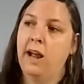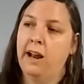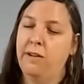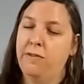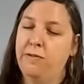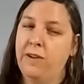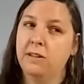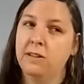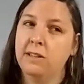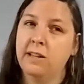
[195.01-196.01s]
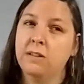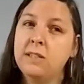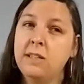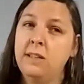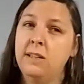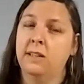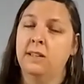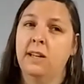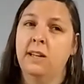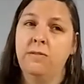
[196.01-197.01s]
And I felt guilty
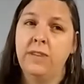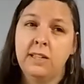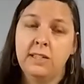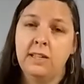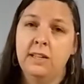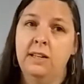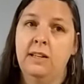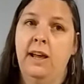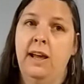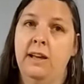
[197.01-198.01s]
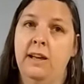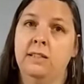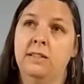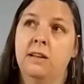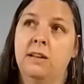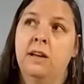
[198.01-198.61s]
and convicted, and